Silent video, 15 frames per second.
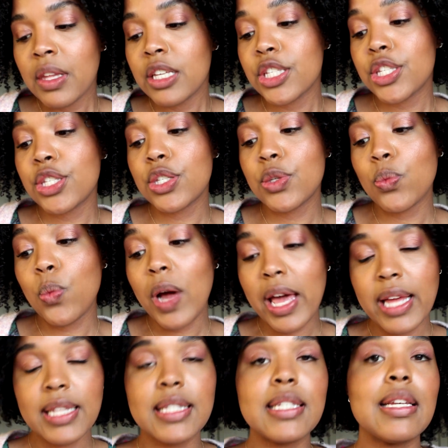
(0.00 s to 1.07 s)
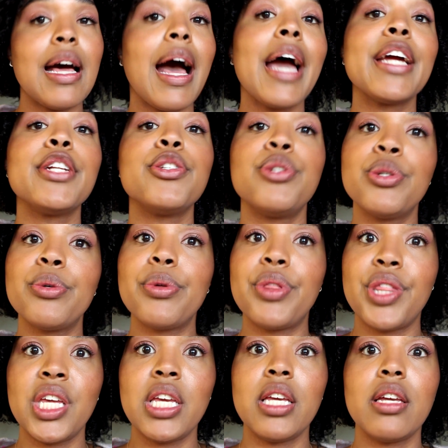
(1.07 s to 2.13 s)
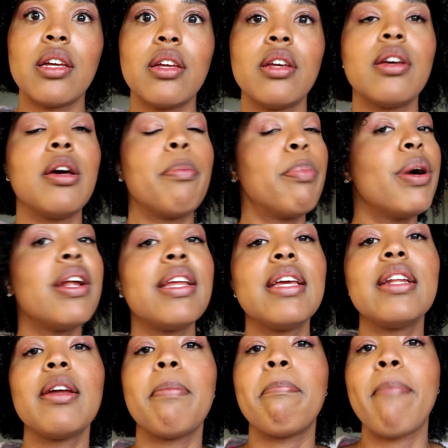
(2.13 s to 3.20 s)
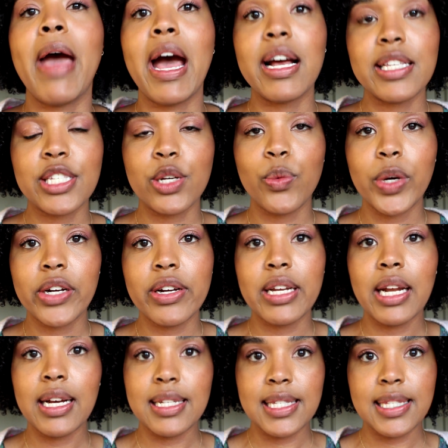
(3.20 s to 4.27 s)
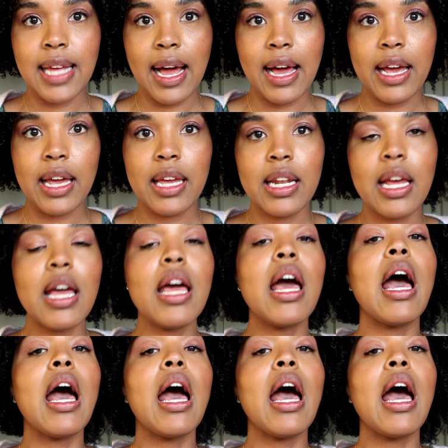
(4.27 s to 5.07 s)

Sweat, I do think, putting mask wearing aside,